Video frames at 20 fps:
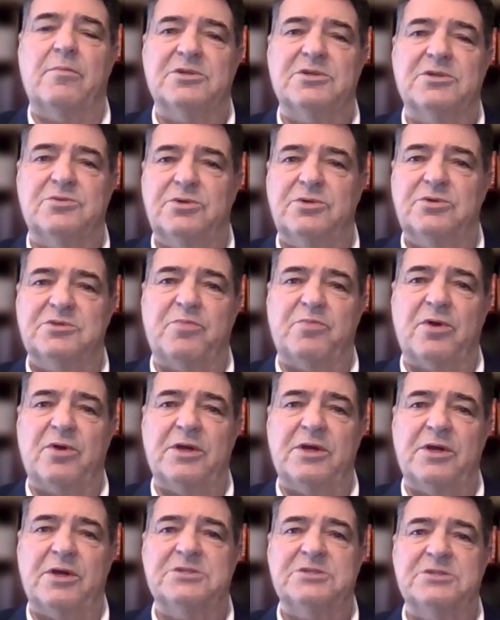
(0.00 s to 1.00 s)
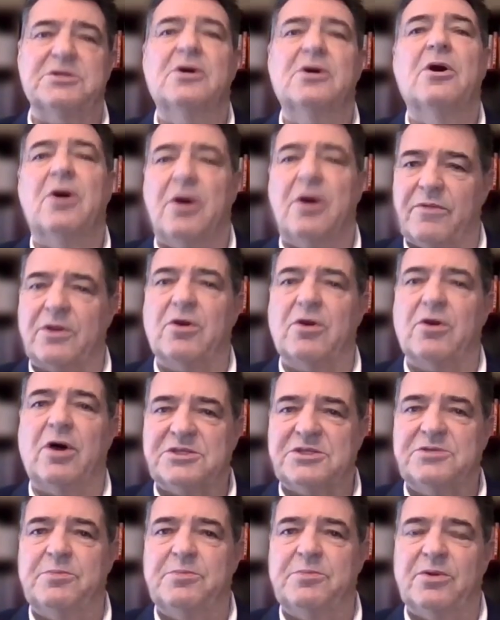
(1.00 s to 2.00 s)
much reduced price of the
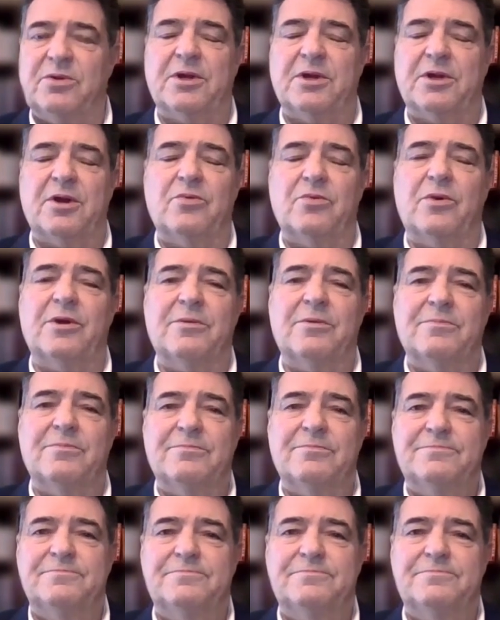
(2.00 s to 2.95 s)
cost of building hardware.